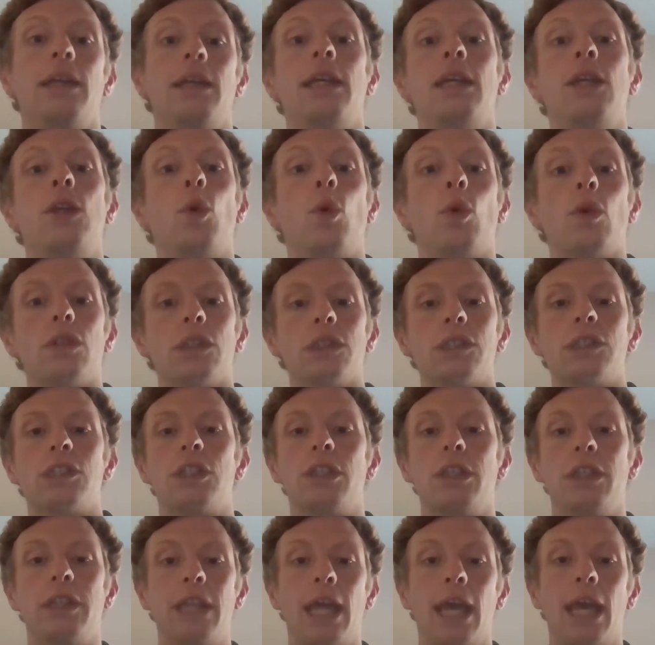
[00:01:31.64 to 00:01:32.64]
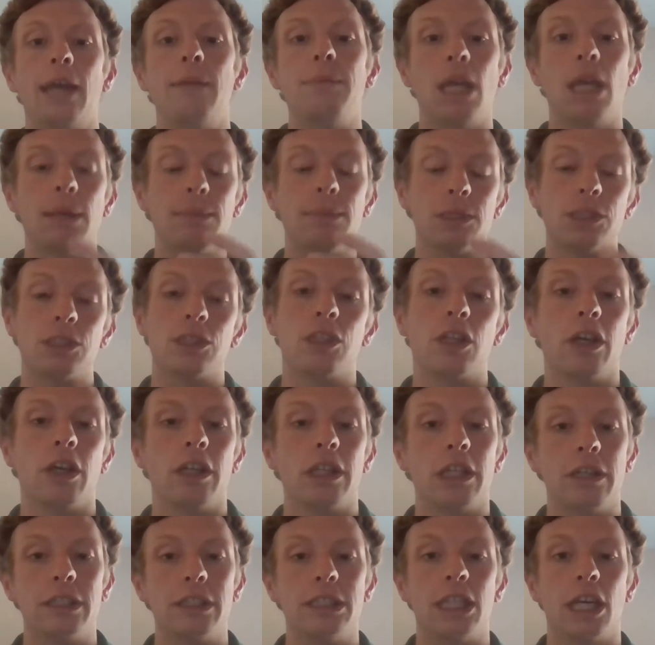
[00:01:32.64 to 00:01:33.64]
in order to then be able to turn
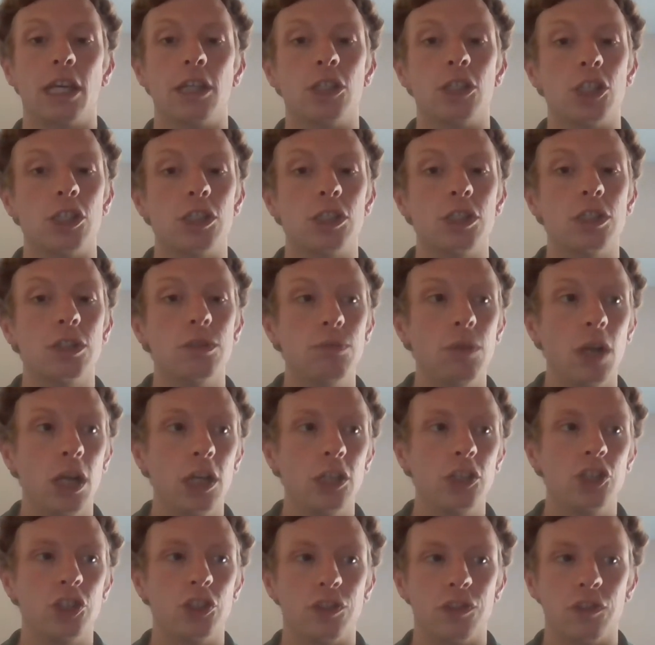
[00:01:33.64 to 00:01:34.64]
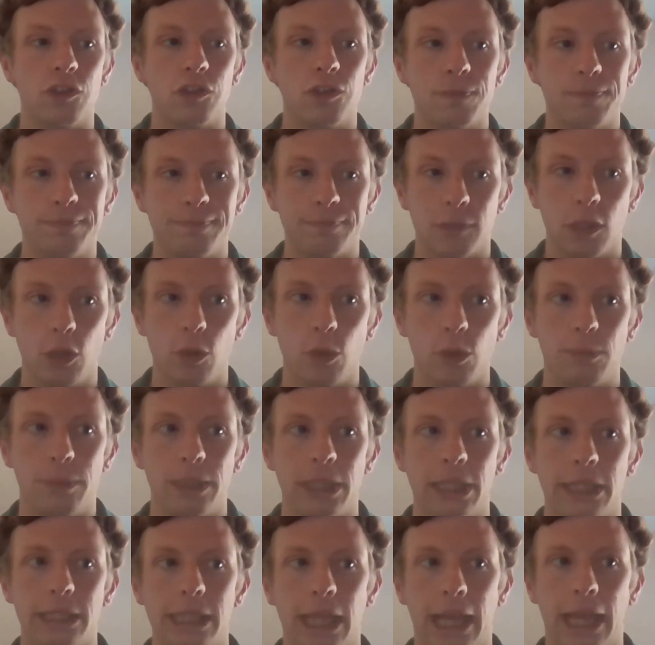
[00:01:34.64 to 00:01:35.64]
their attention to the Russians, who would
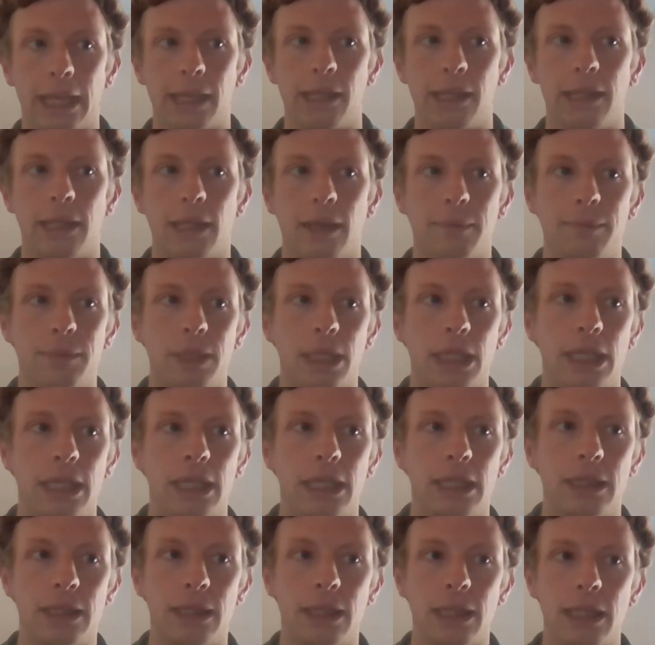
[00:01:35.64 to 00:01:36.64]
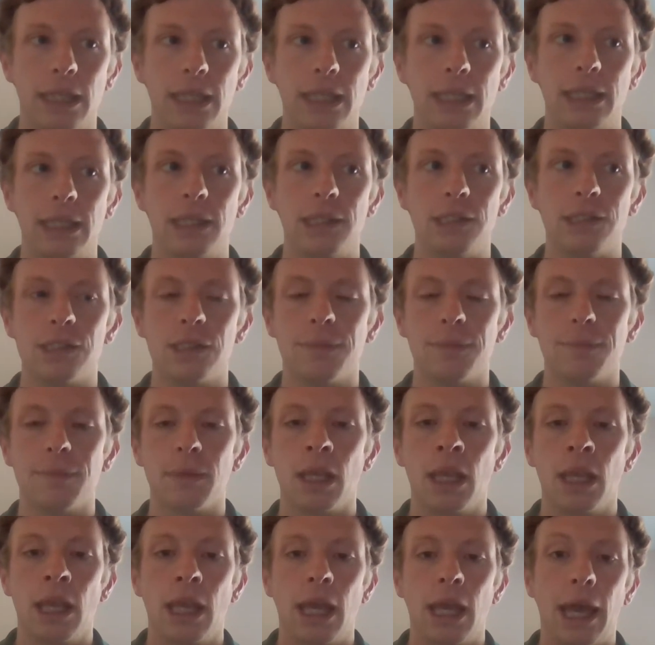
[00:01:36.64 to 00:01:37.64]
be attacking them in the east.
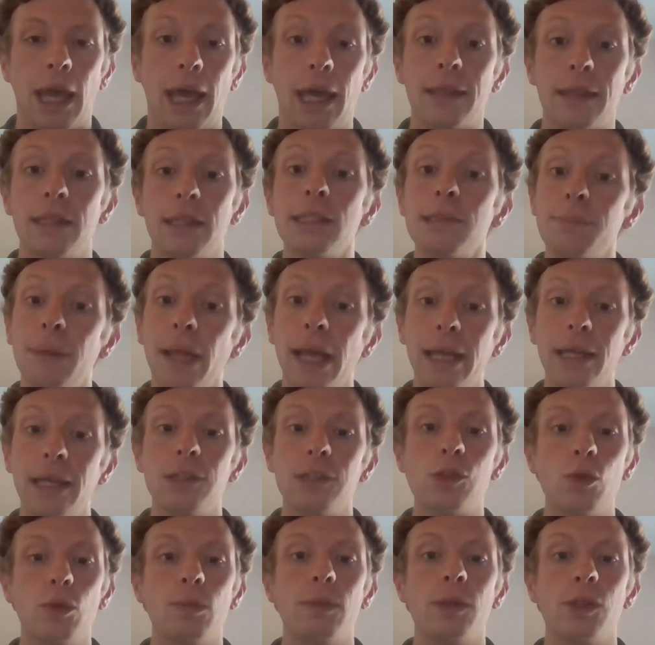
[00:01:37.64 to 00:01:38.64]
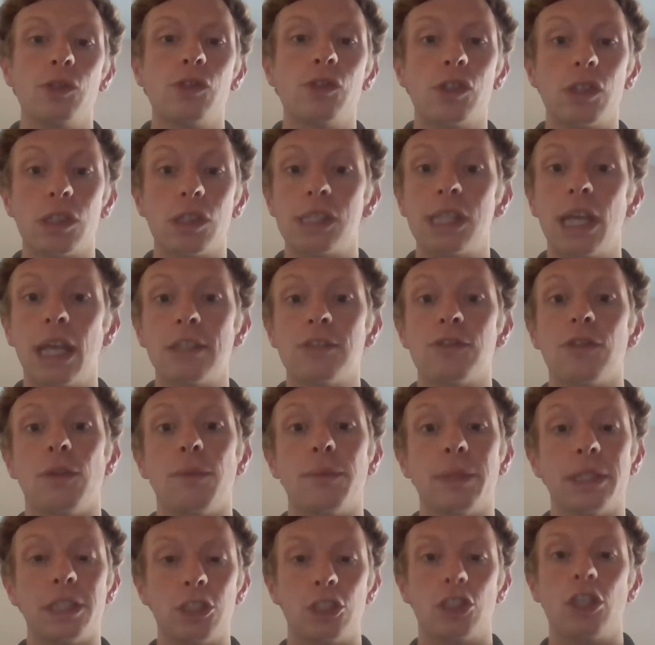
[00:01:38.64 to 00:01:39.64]
And this plan is almost successful,
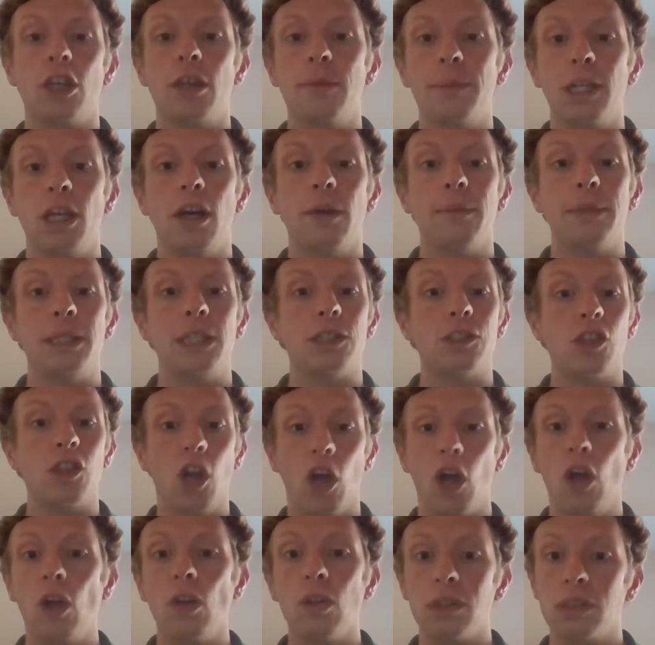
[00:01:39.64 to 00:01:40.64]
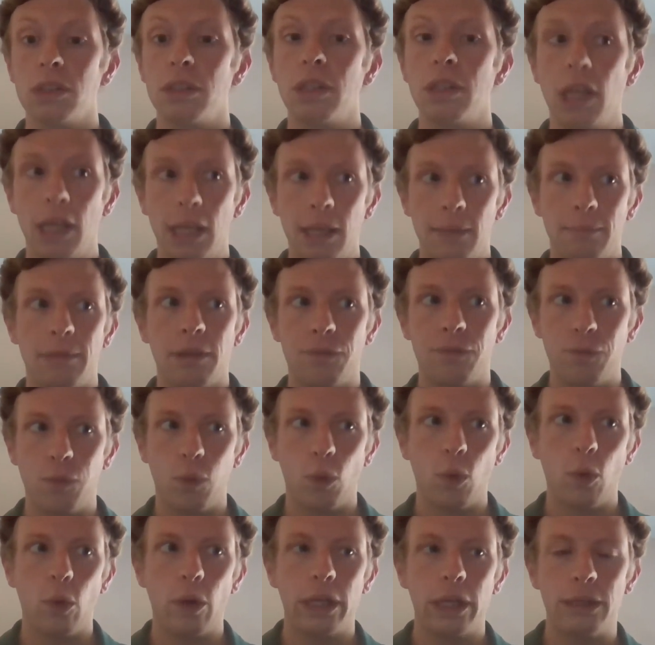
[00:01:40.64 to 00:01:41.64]
but the German army is halted
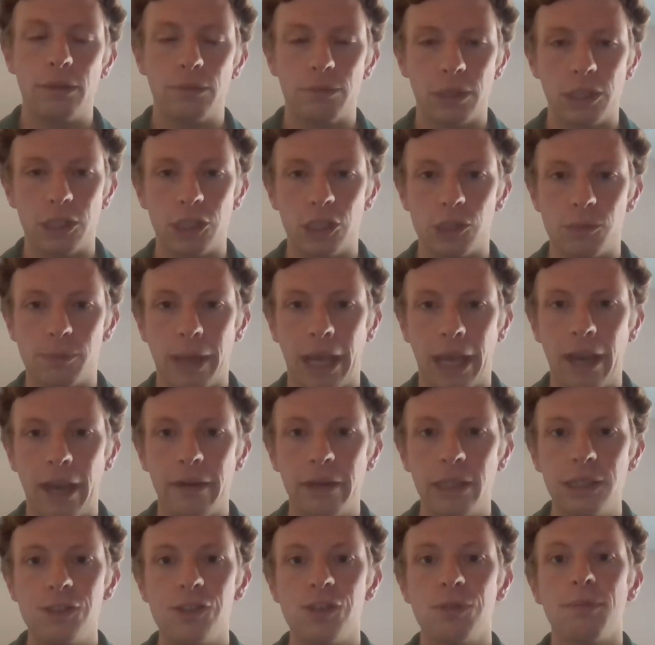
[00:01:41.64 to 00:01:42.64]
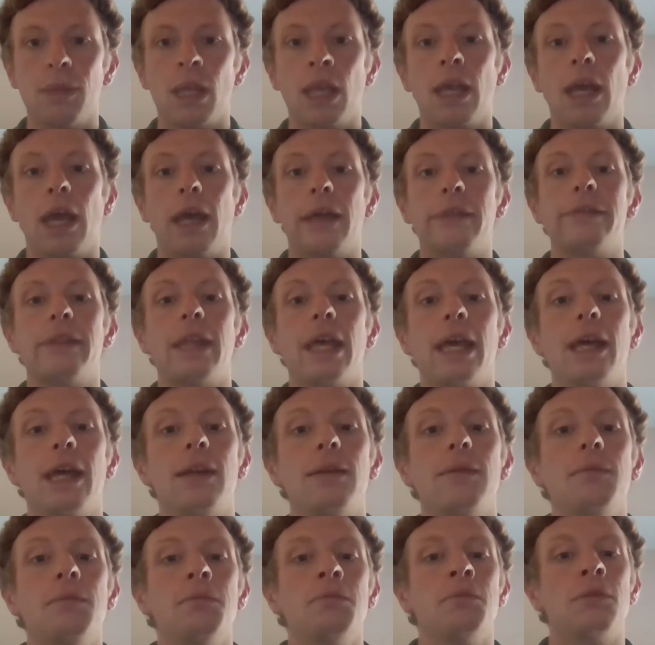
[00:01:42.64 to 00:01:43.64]
before it reaches Paris, and
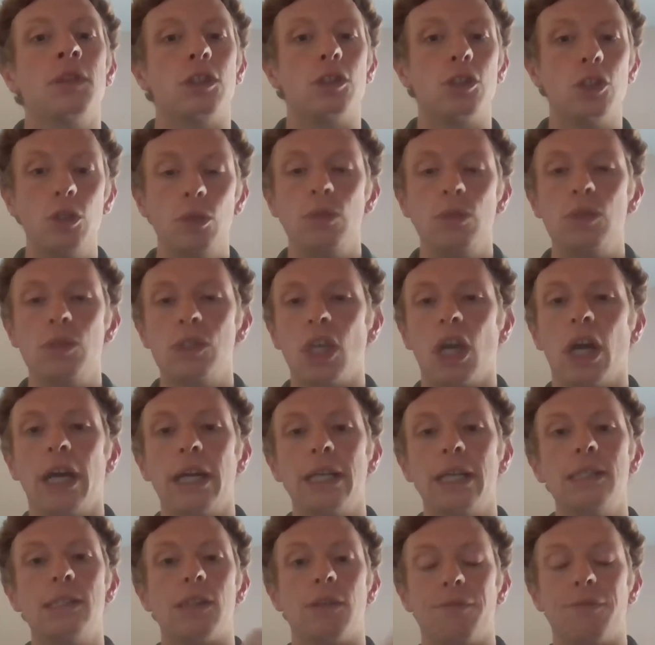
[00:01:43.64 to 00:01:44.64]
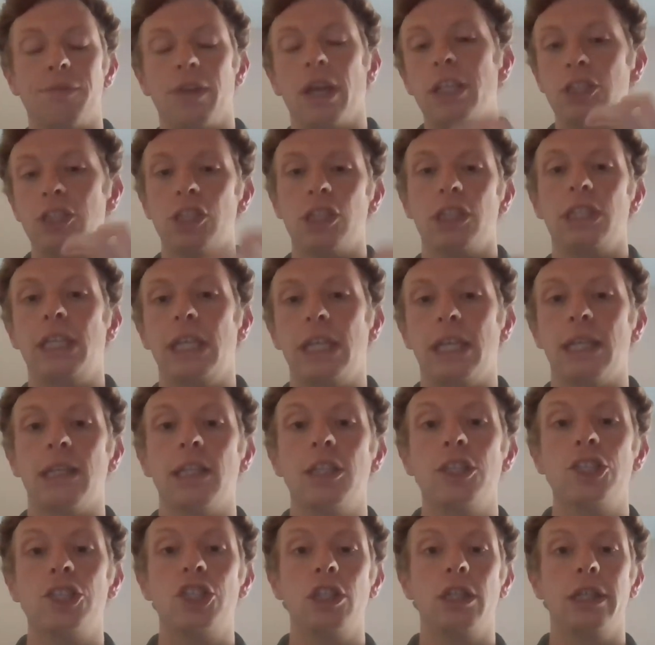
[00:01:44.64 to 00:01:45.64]
then the two sides, the French and the
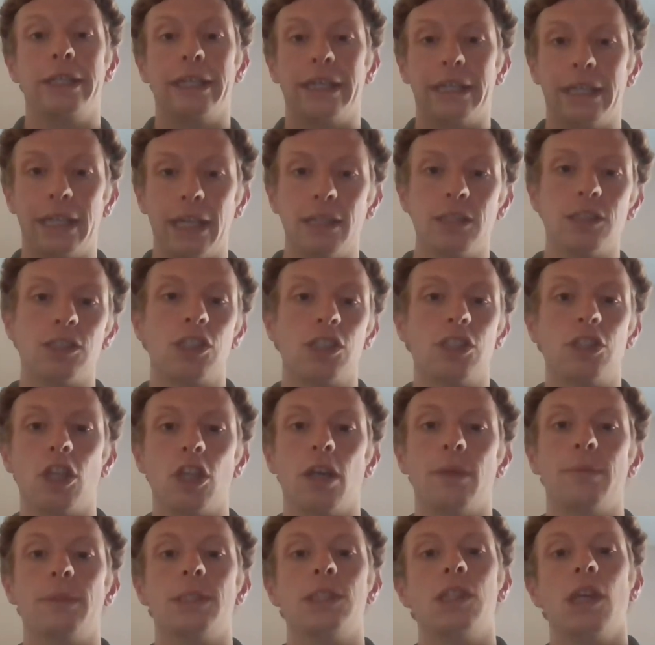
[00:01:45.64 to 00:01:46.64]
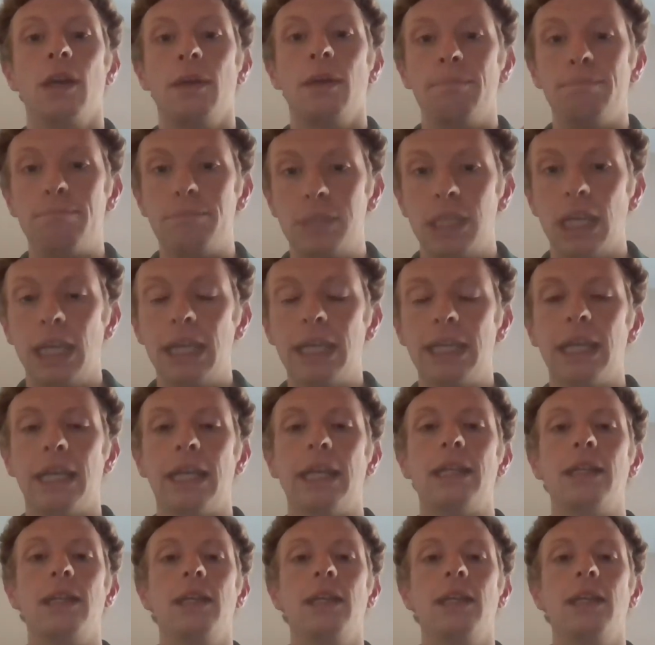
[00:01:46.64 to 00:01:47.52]
English, against the Germans, dig